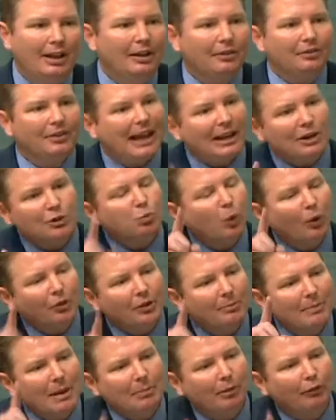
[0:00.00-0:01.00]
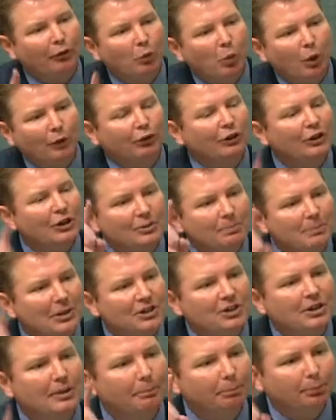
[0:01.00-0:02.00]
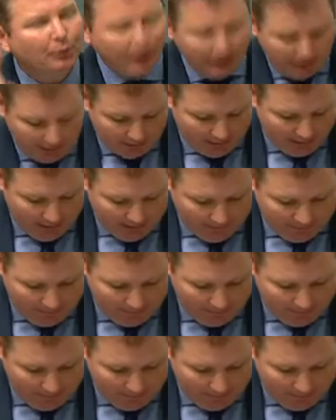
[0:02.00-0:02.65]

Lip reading: That is what the member for Watson has missed completely.